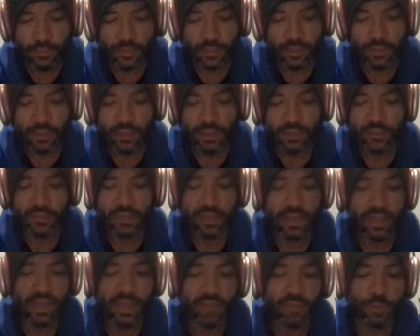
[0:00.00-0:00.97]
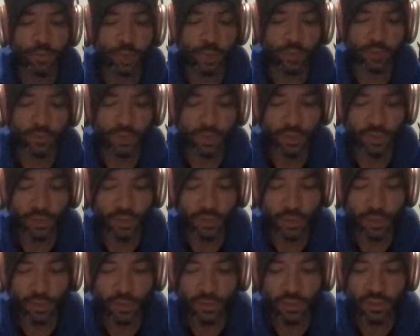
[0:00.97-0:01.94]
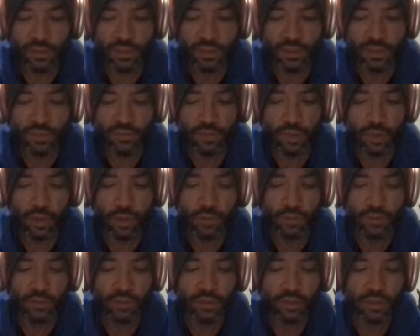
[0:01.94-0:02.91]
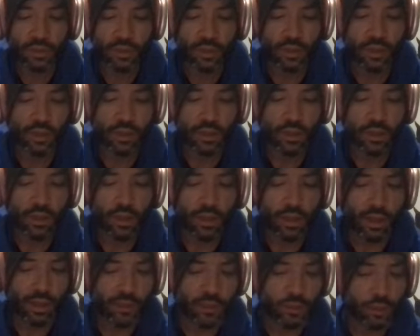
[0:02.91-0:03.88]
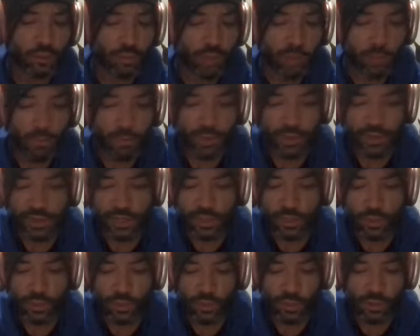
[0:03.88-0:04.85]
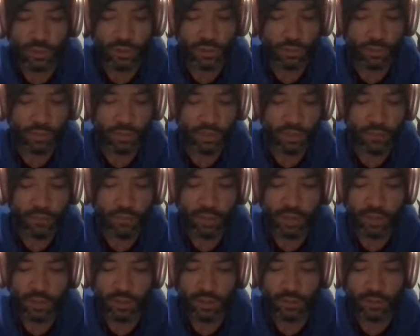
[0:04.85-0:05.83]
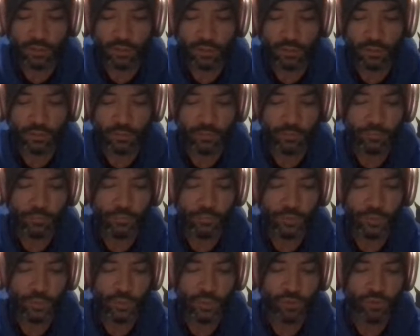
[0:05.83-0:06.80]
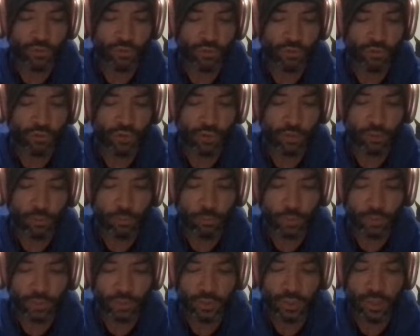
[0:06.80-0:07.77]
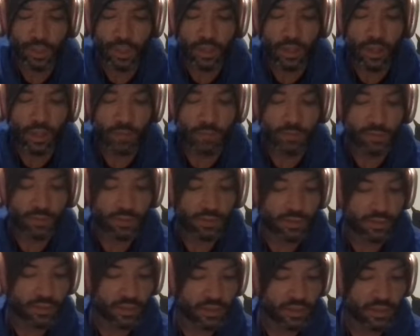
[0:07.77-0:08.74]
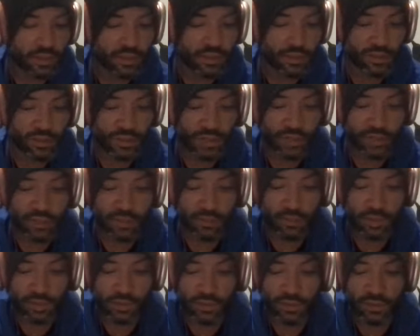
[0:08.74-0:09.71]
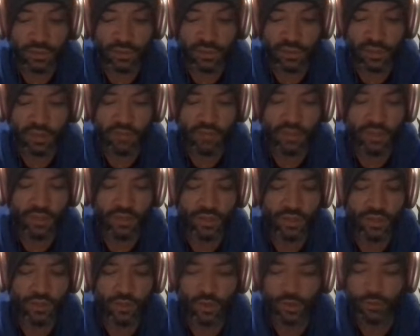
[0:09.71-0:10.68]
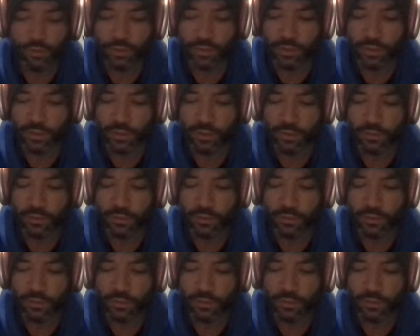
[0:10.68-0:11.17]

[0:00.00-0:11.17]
The next day, after we finished another successful hunt, I told my buddies we were going to pick up my uncle. We drove Uncle Butch up to the cities and checked him into the Salvation Army.